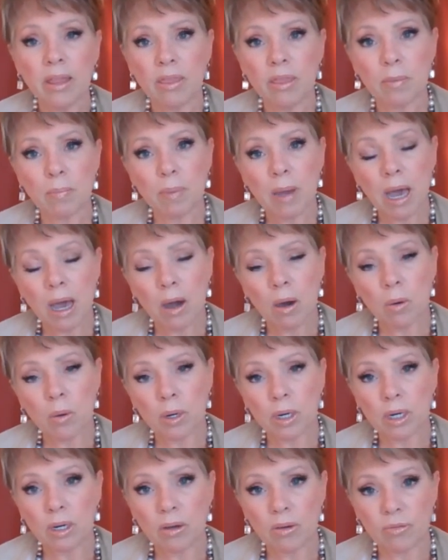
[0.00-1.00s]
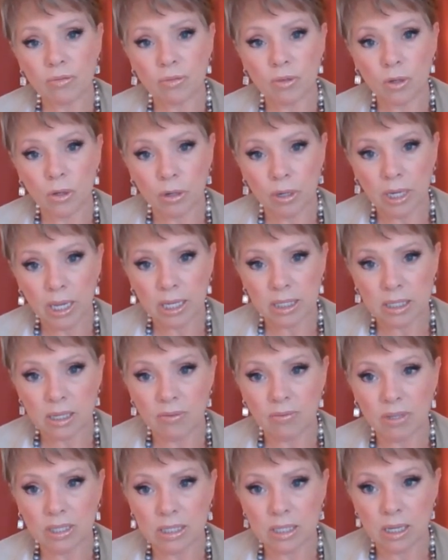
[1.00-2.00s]
The power of
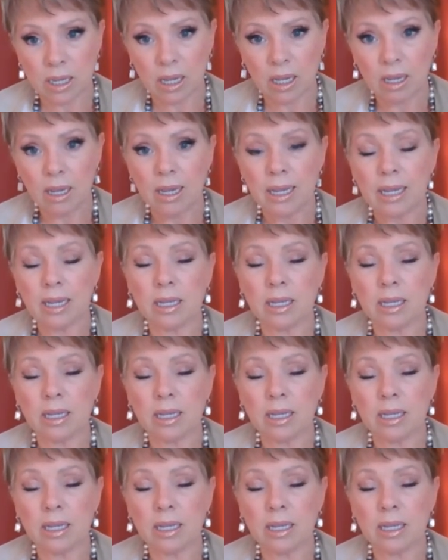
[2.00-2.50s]
creativity